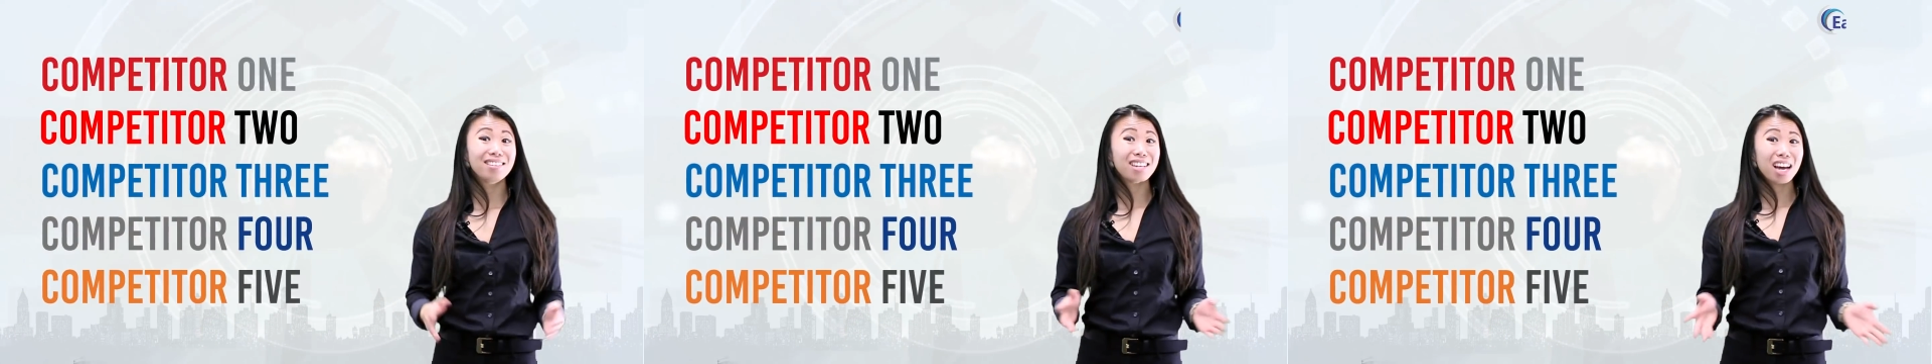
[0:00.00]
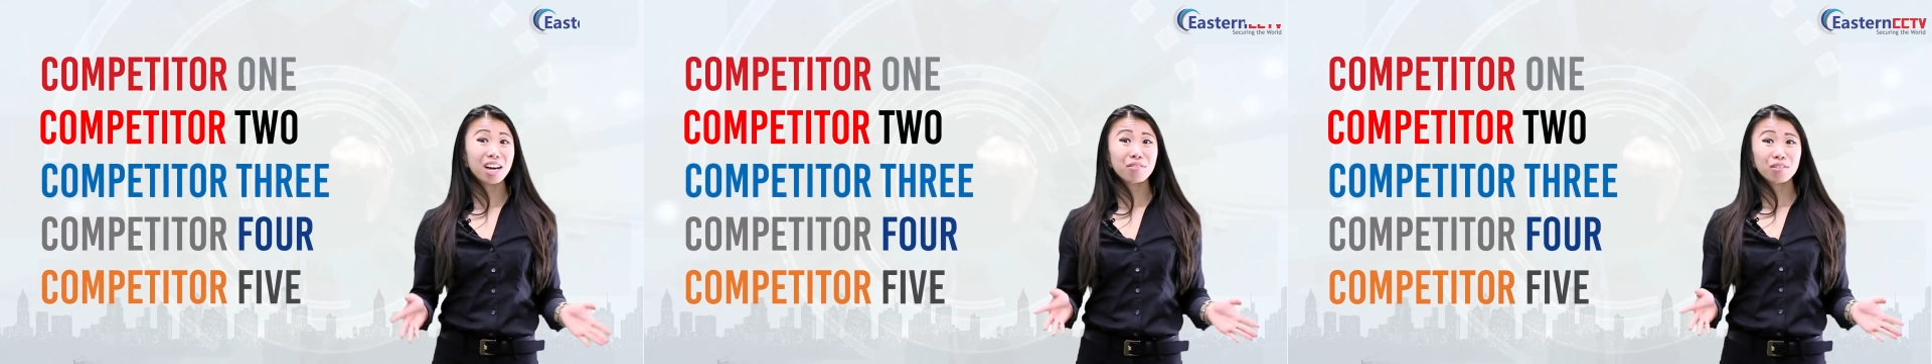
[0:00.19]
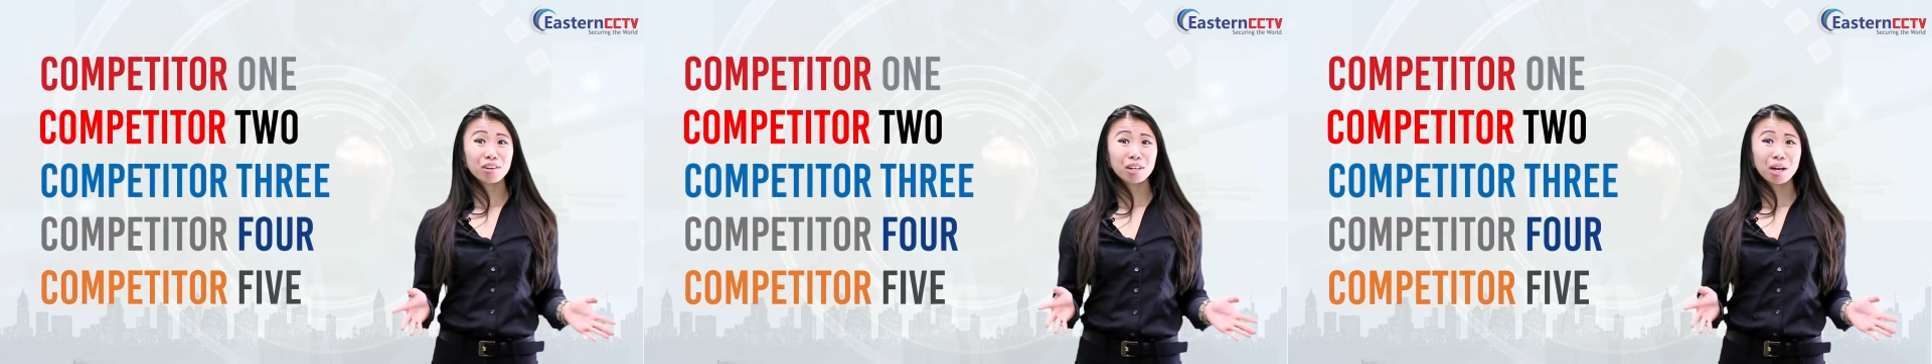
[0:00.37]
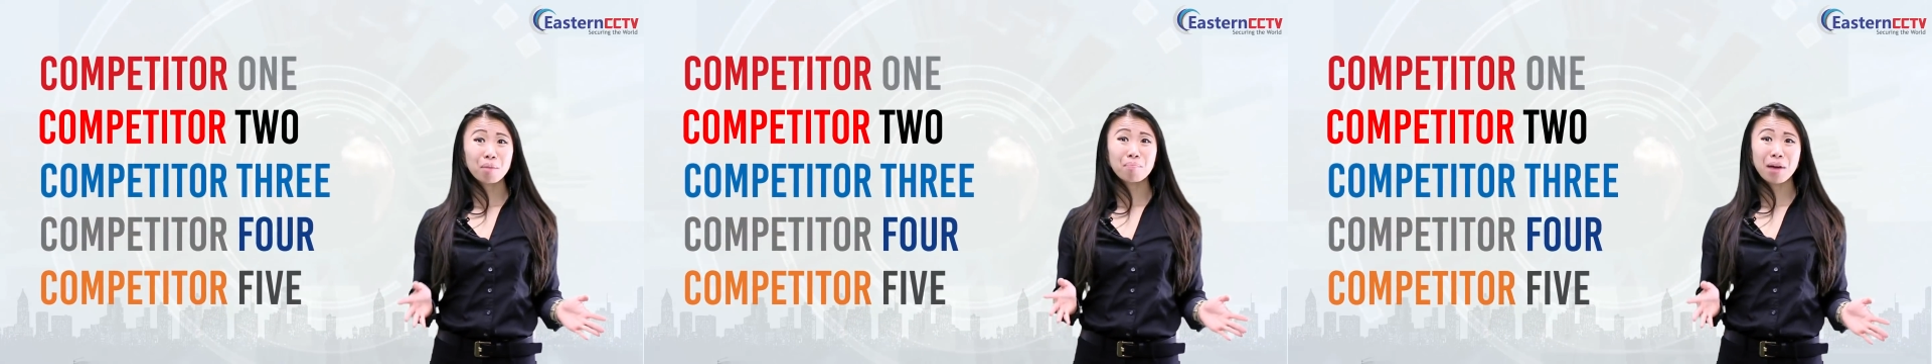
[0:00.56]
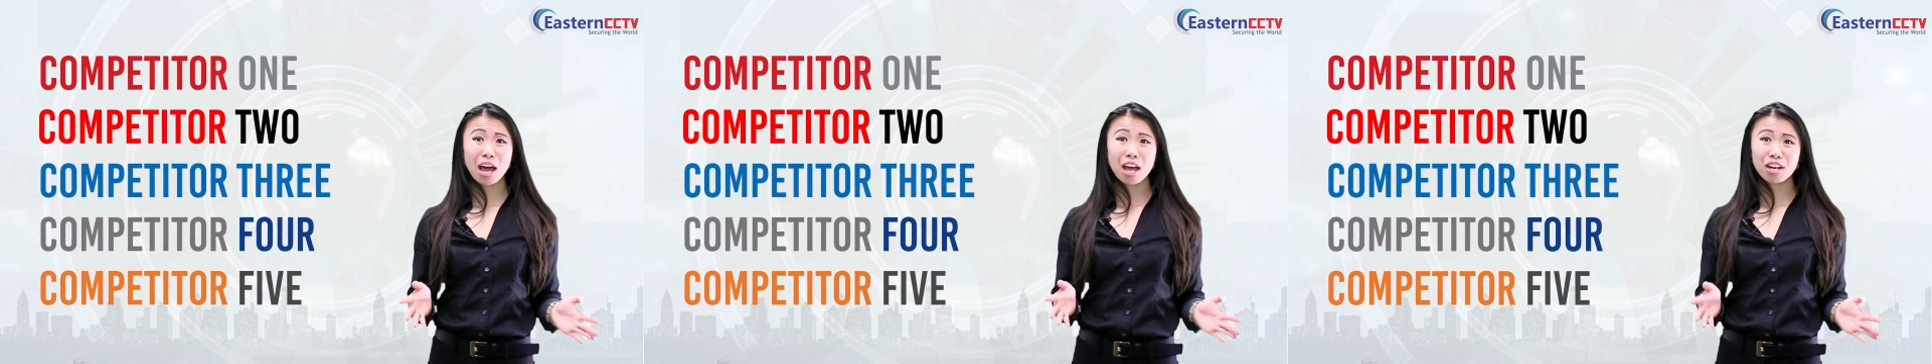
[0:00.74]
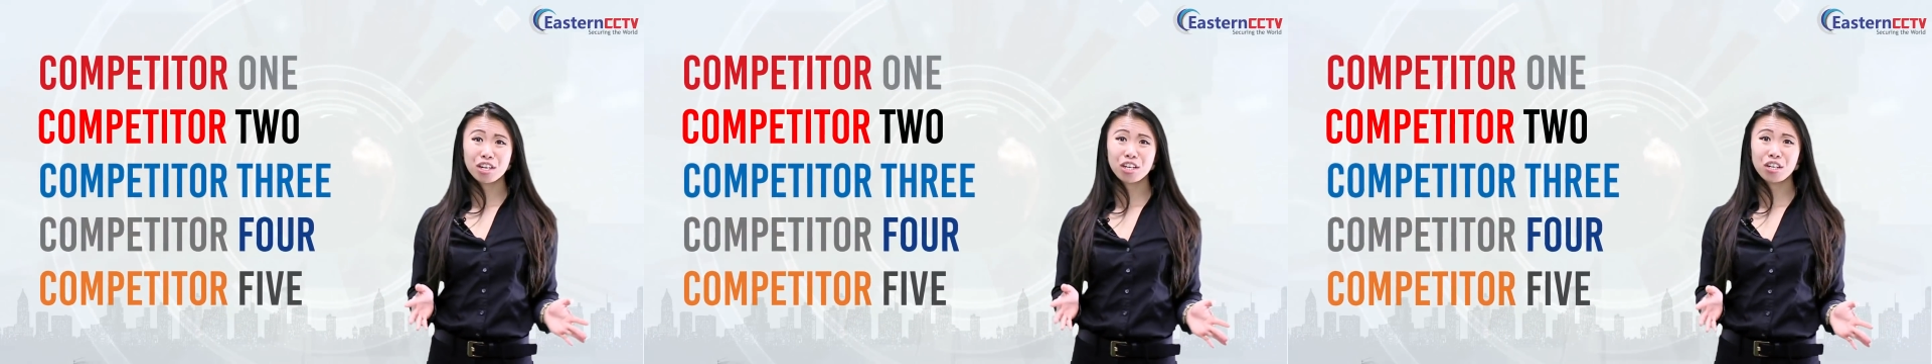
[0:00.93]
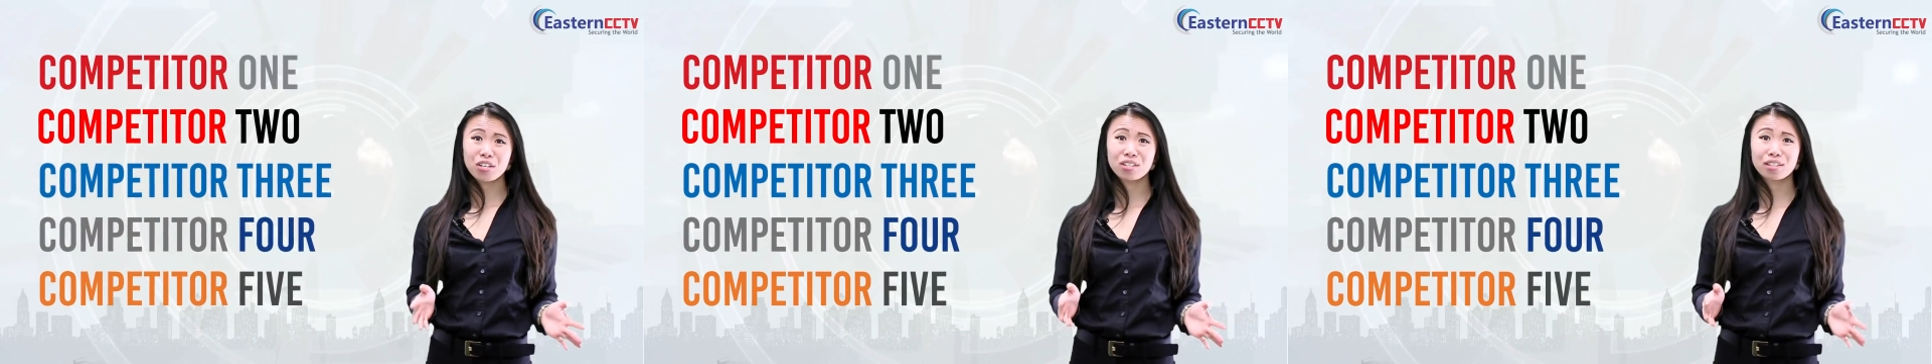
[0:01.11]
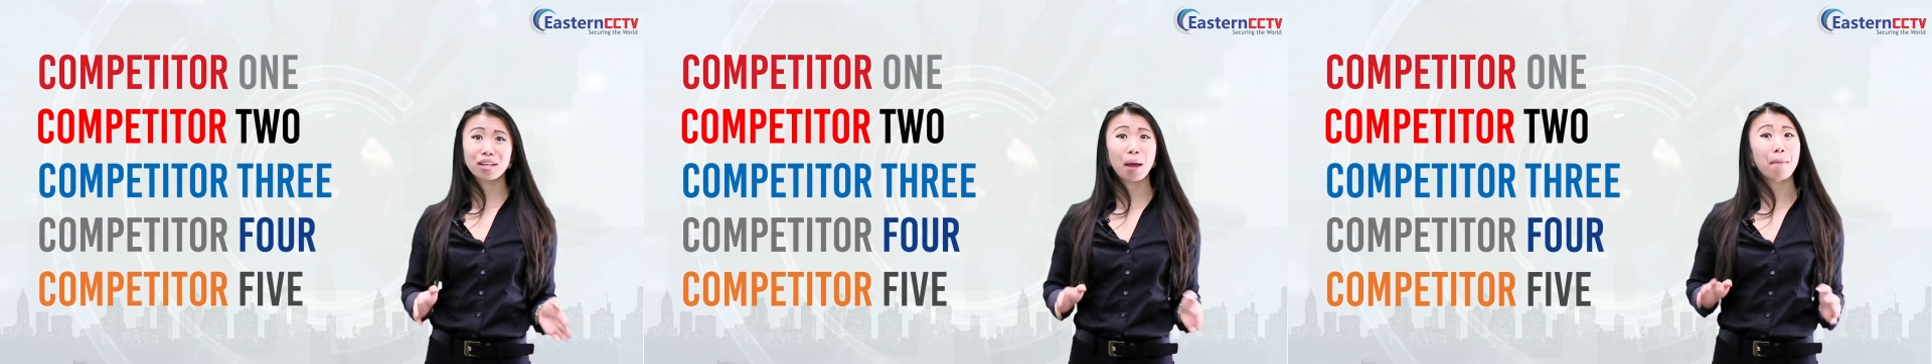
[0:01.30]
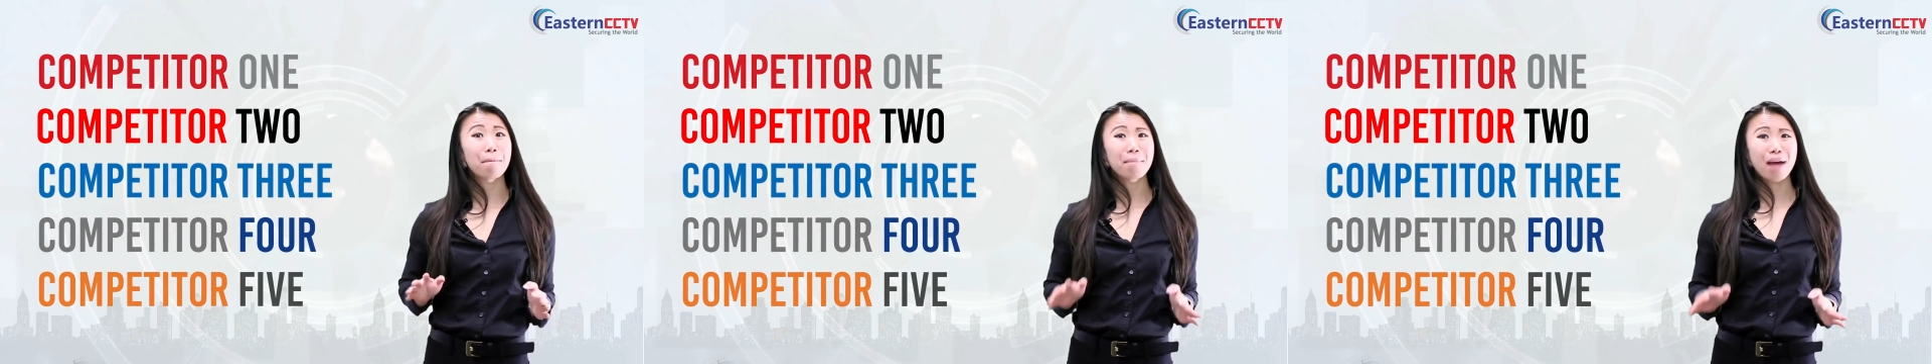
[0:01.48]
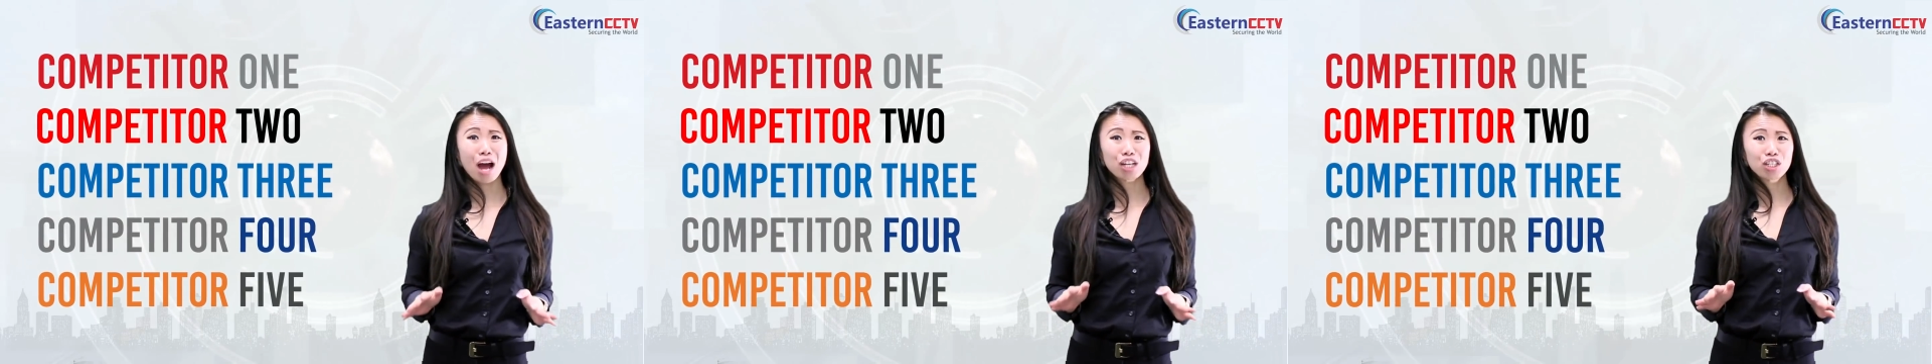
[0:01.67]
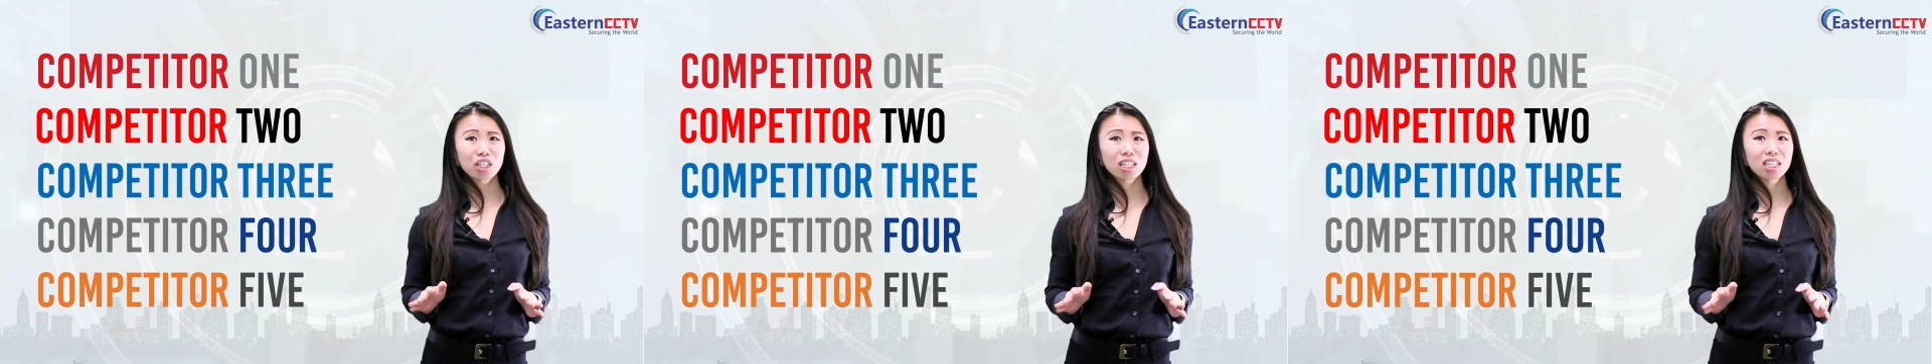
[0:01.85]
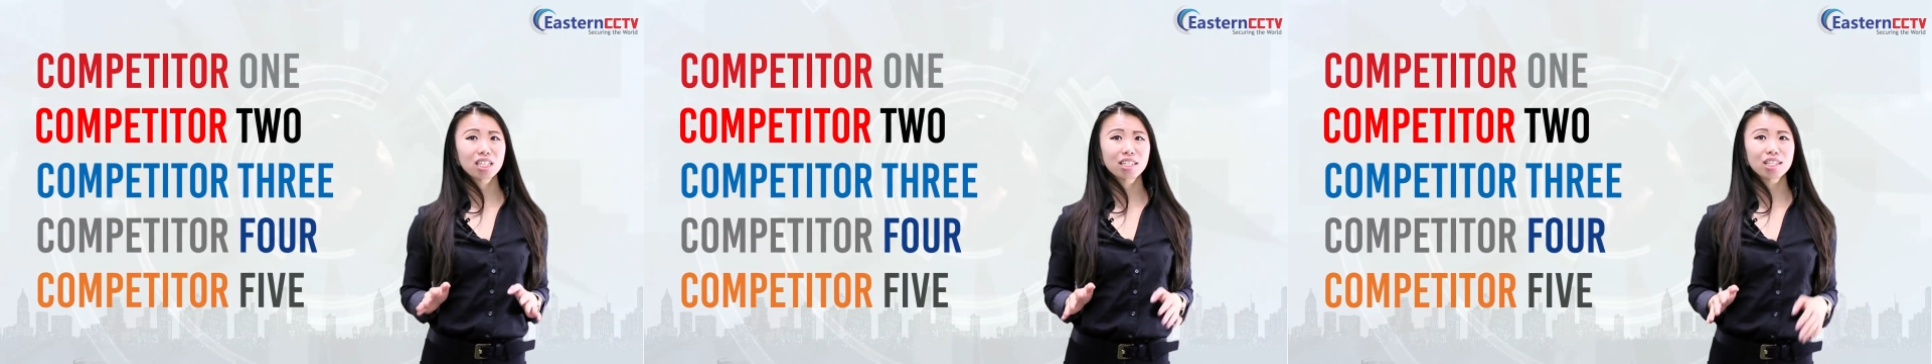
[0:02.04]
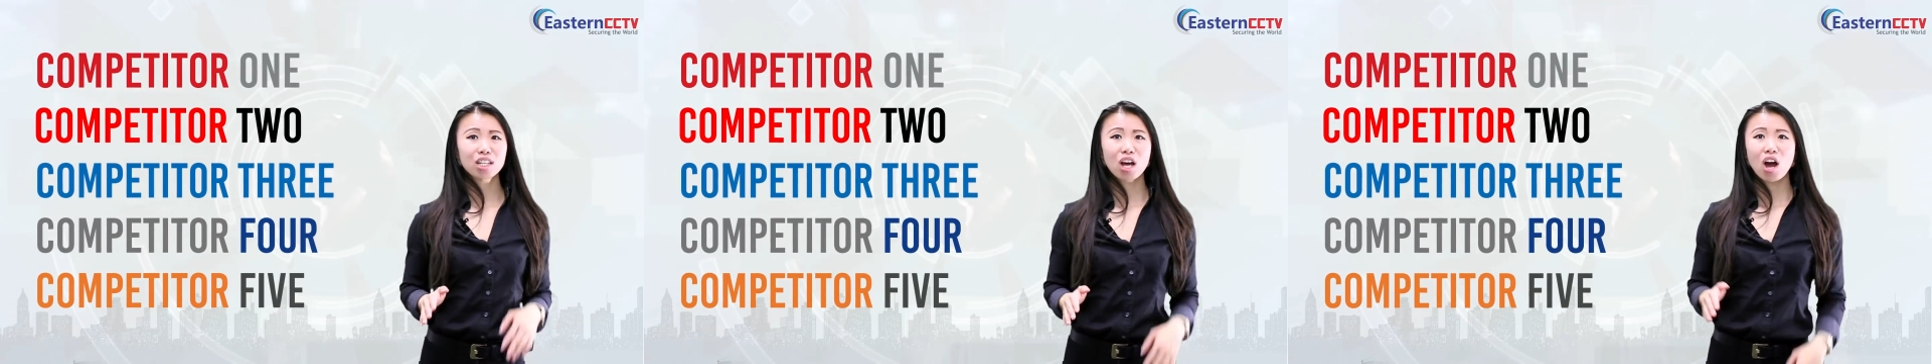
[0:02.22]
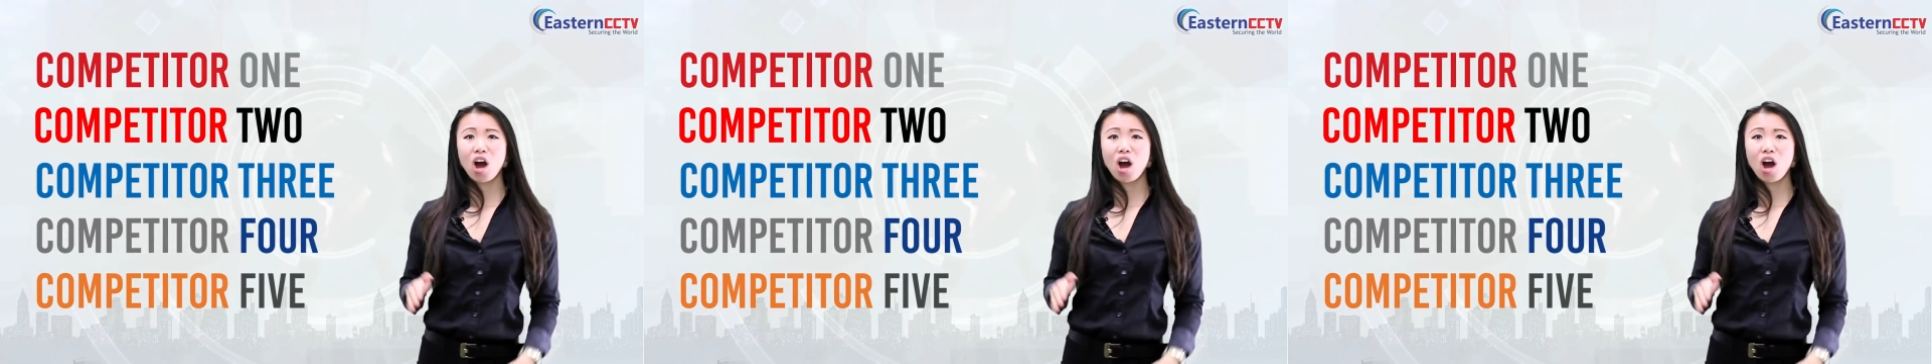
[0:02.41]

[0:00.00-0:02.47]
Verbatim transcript: None of our competitors can match us.